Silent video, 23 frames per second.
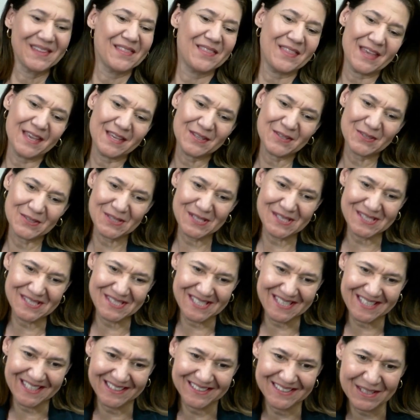Thank you,
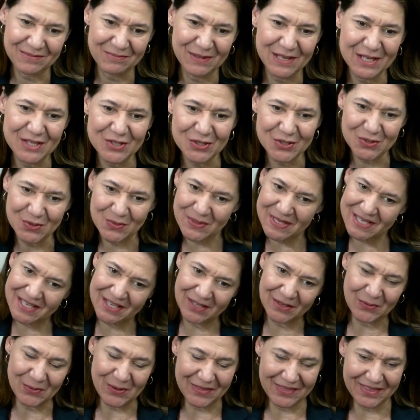TC. It's a pleasure to be
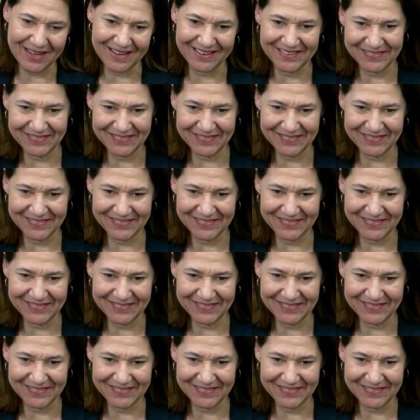here with you.